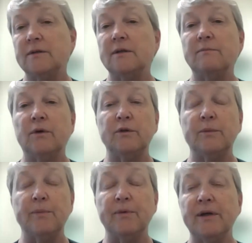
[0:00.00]
Is it
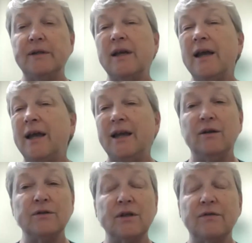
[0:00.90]
multiple breeds? You
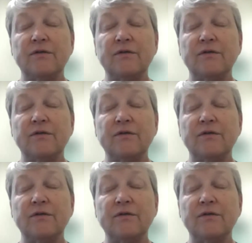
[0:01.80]
know, there's a